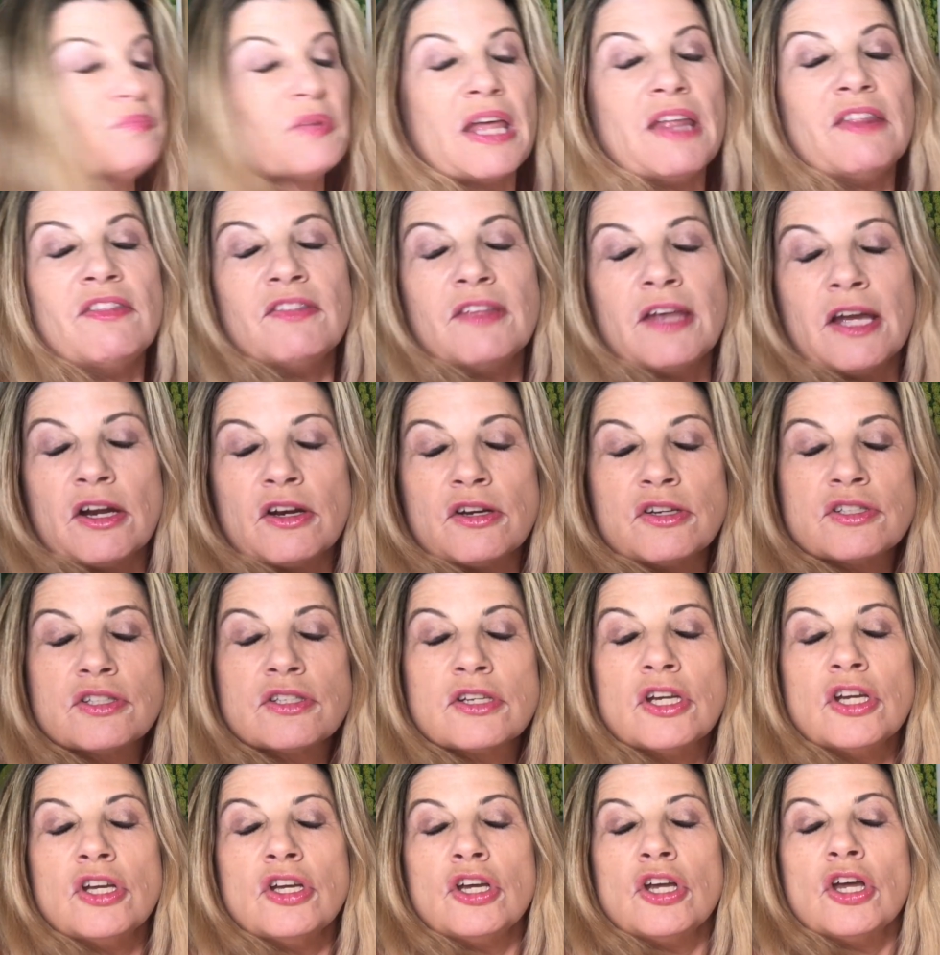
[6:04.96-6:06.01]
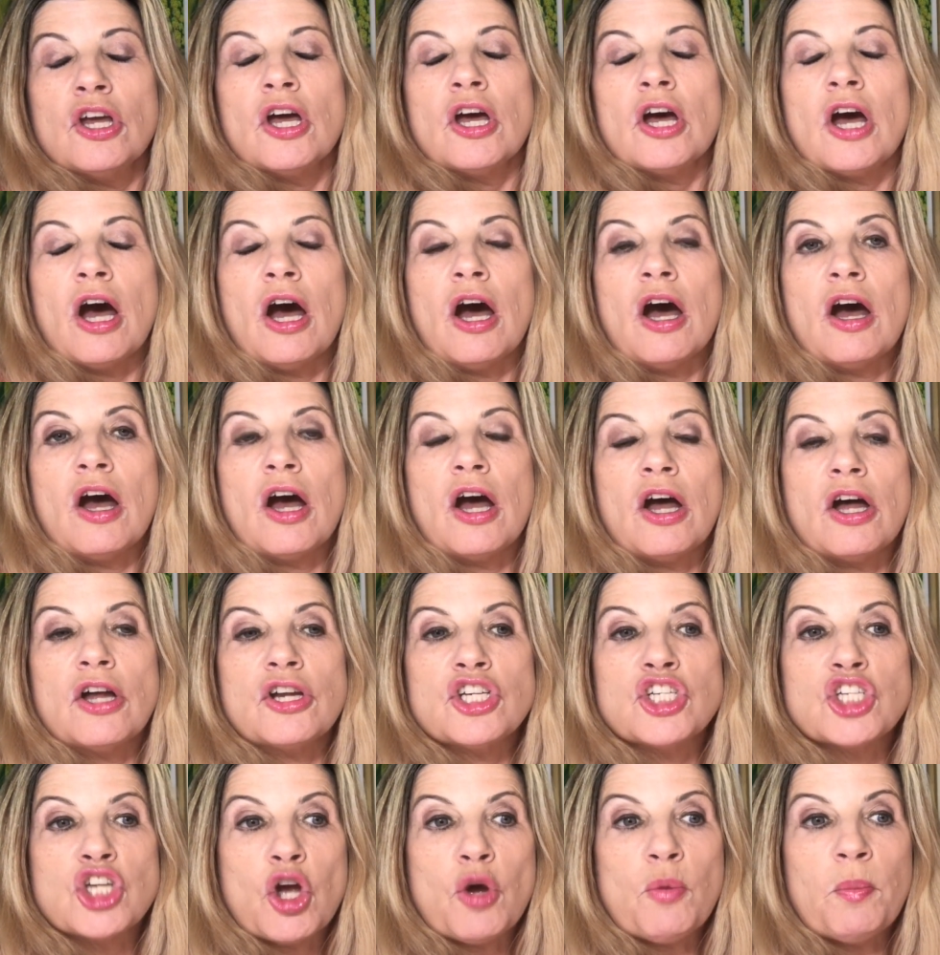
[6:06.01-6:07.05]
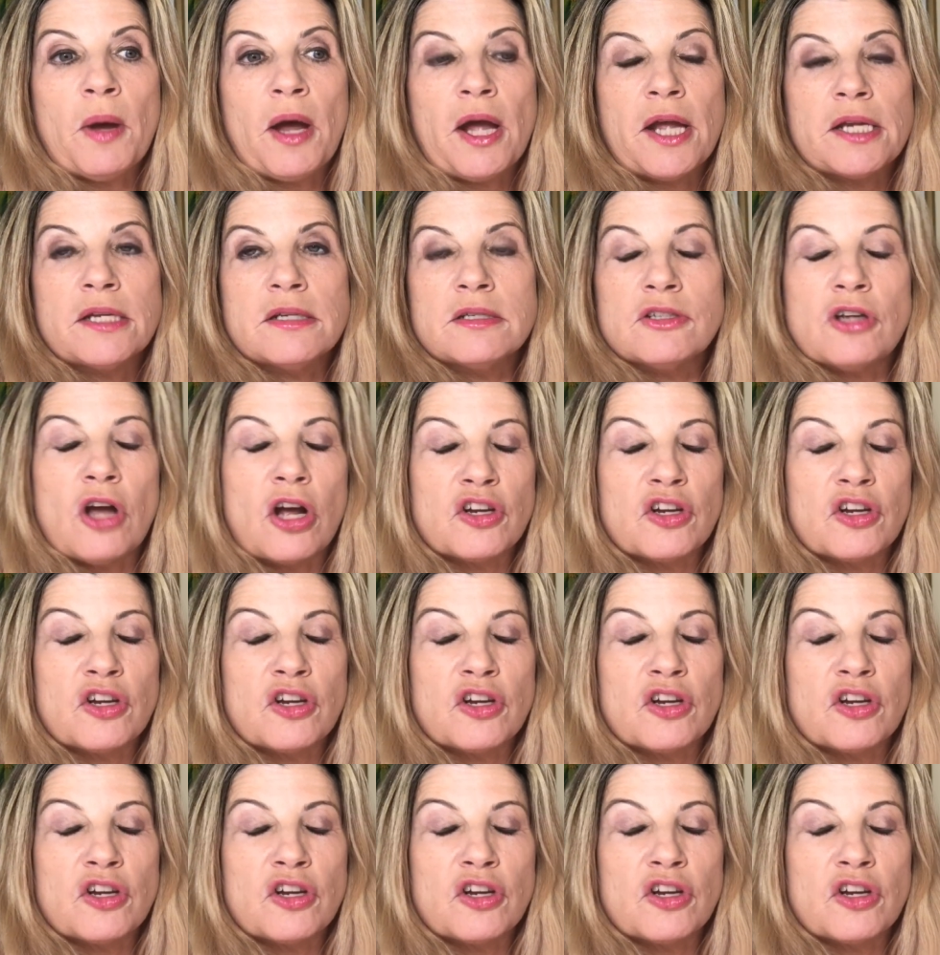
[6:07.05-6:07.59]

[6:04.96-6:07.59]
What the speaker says: and there's Joe Biden,